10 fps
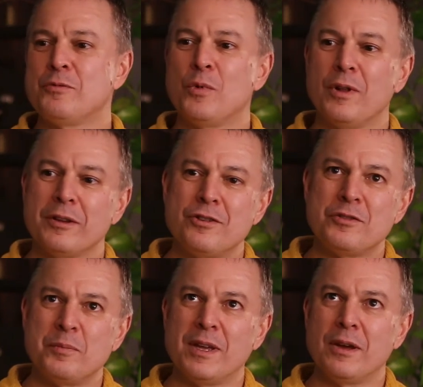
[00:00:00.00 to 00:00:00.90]
more like
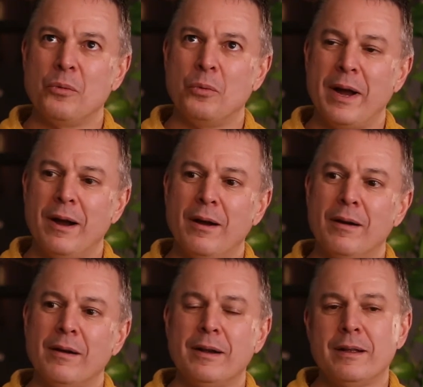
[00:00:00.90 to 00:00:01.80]
just being
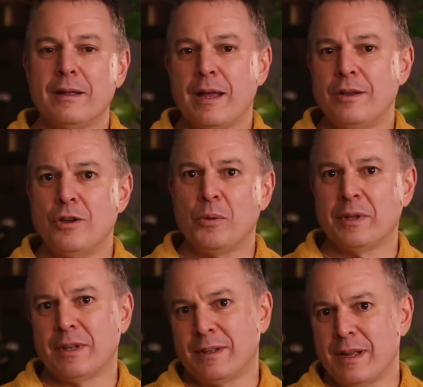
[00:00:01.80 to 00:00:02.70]
aware and
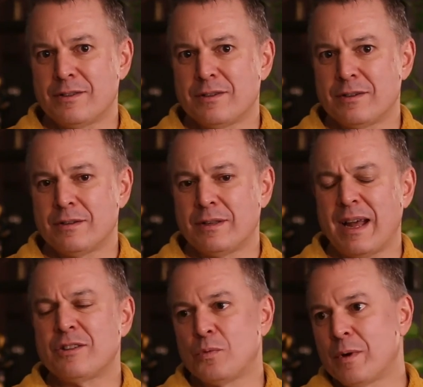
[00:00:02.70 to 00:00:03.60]
knowing that
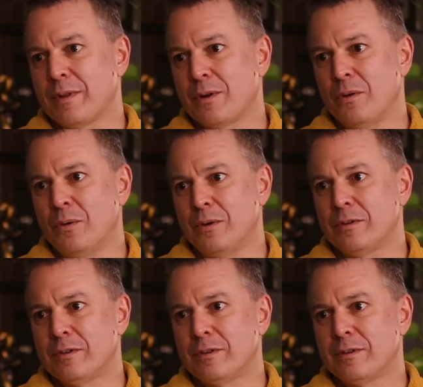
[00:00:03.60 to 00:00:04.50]
that's one of the
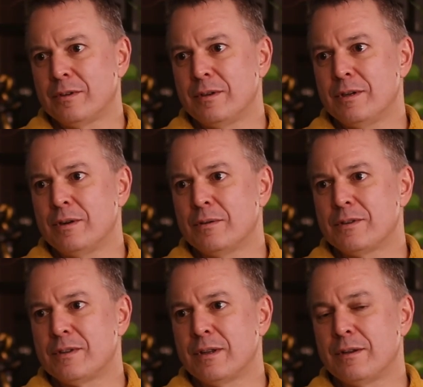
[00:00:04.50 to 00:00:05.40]
goals. You know,
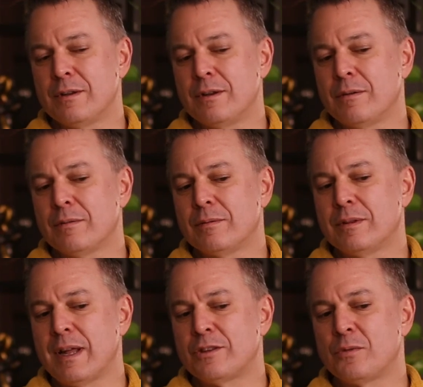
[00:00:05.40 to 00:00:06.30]
is that, you know,
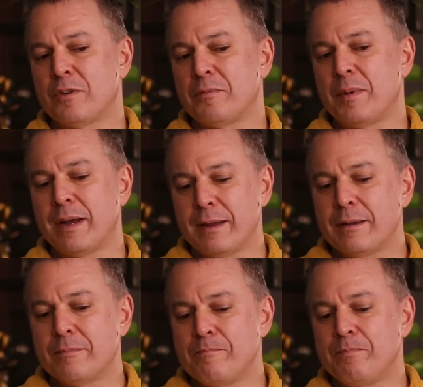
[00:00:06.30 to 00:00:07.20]
that's one of
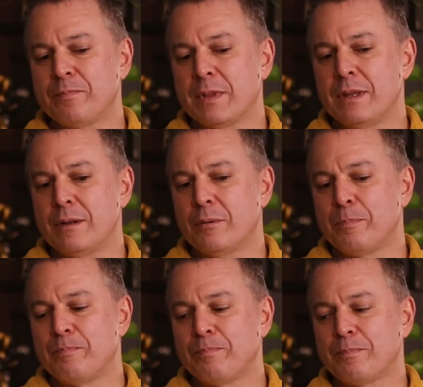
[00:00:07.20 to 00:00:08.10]
my, you know,
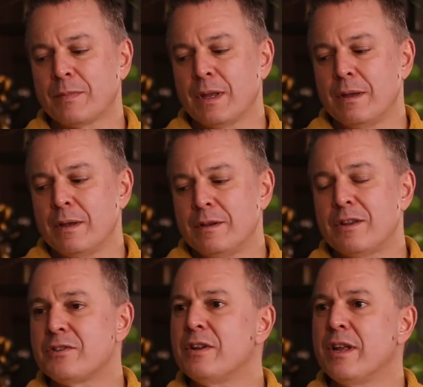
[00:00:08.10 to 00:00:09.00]

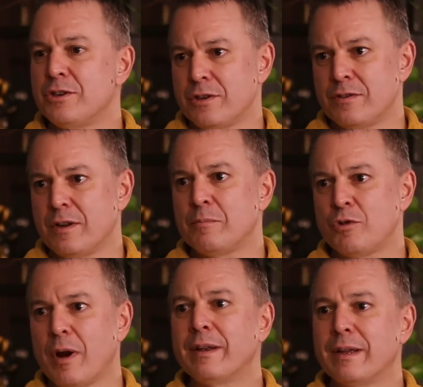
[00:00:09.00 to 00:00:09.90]
destinations that I'm
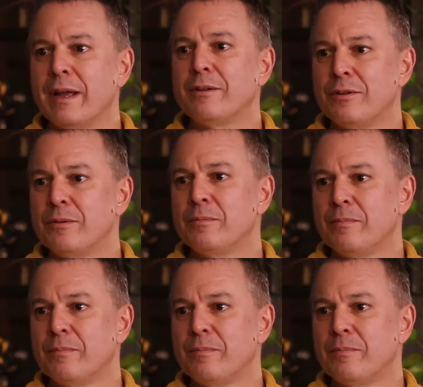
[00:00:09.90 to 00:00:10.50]
trying to get to.